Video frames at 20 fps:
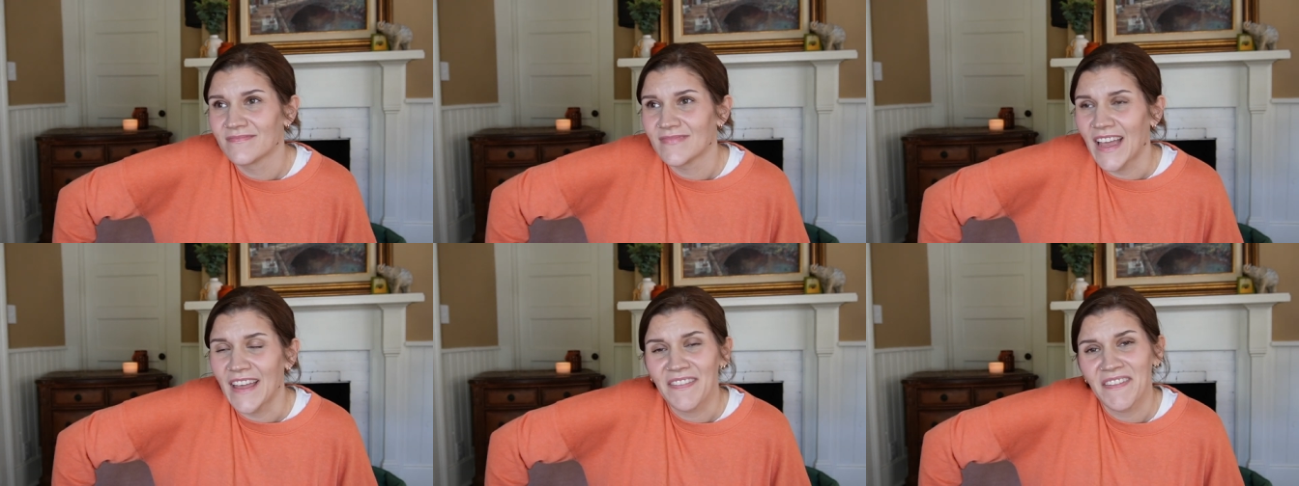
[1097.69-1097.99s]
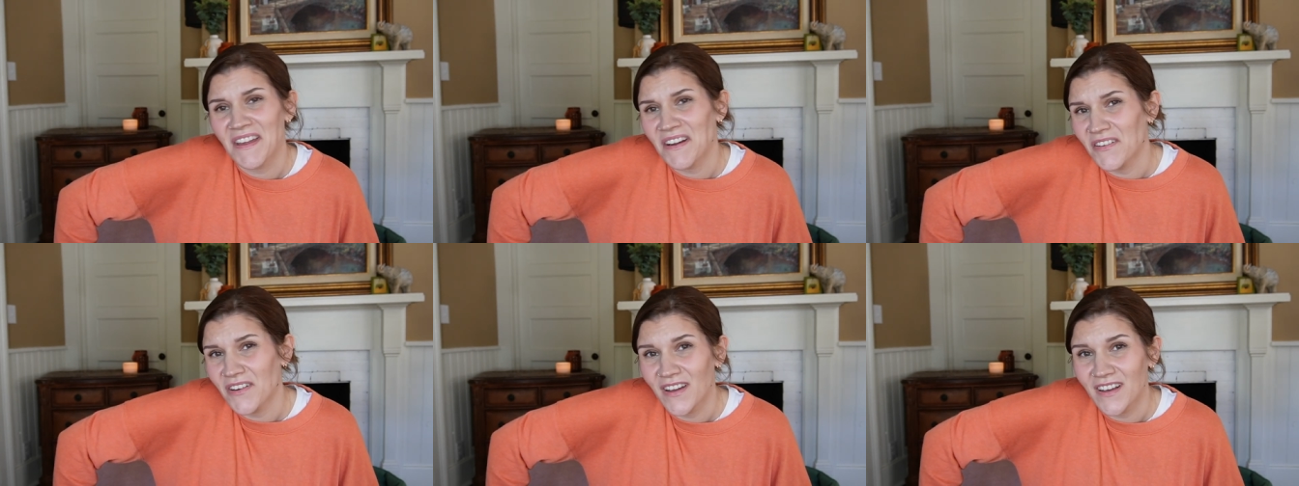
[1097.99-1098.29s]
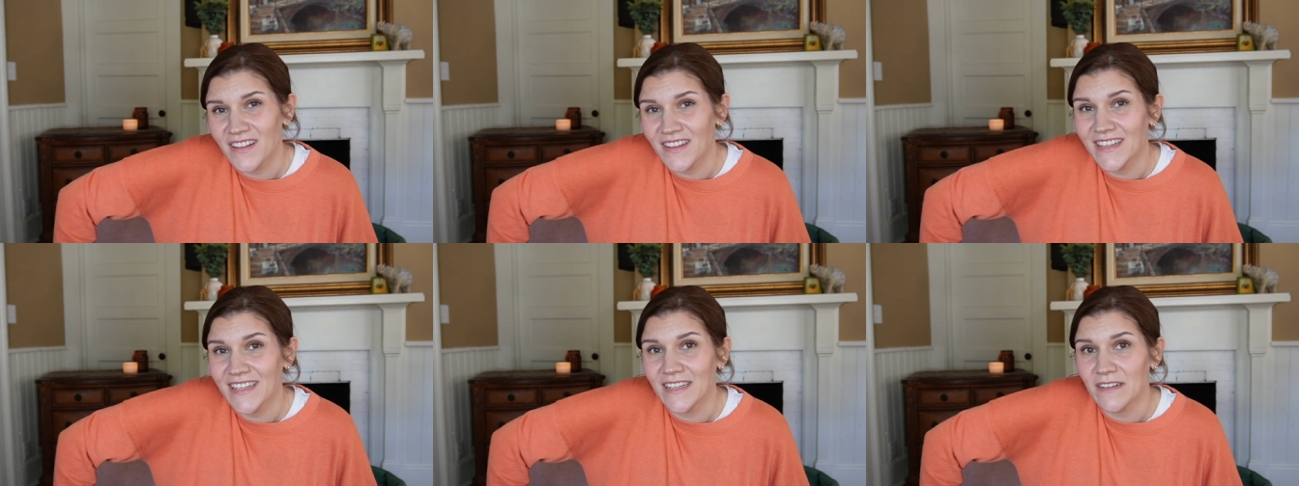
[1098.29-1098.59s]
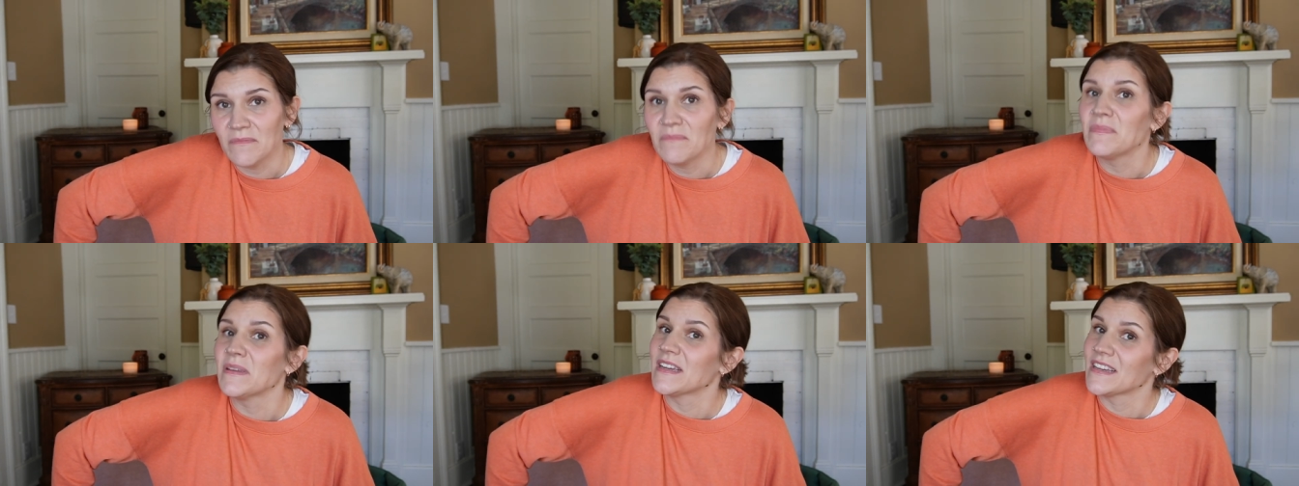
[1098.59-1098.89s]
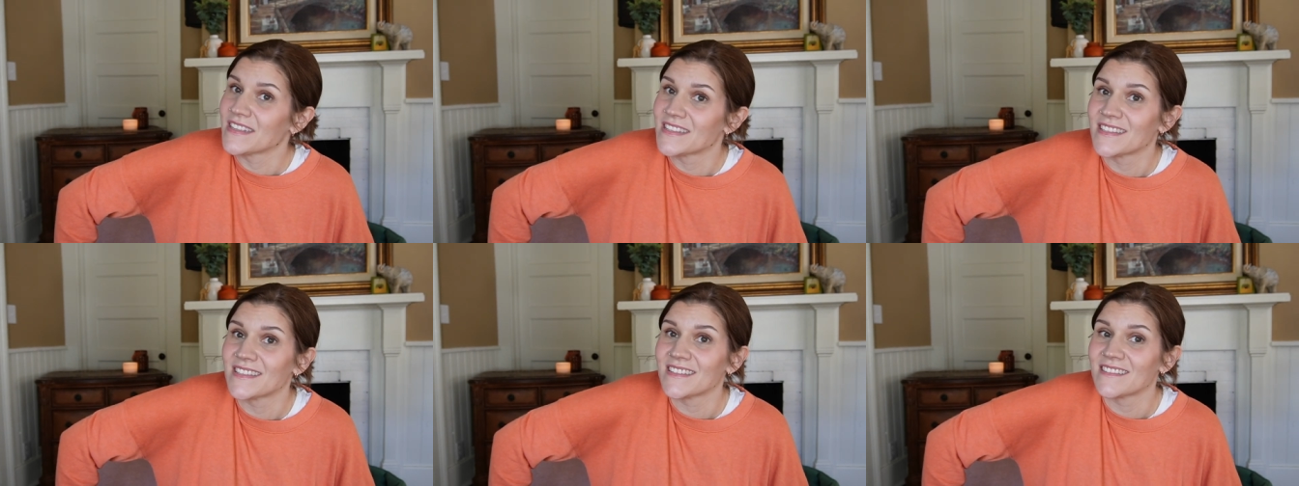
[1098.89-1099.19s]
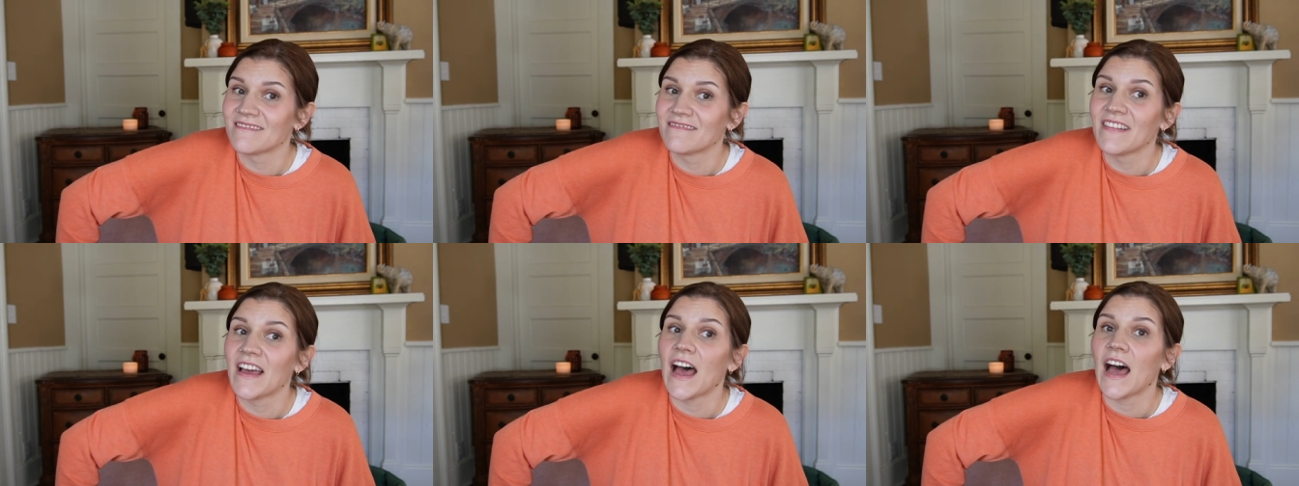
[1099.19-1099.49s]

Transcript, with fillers: And they are not clean because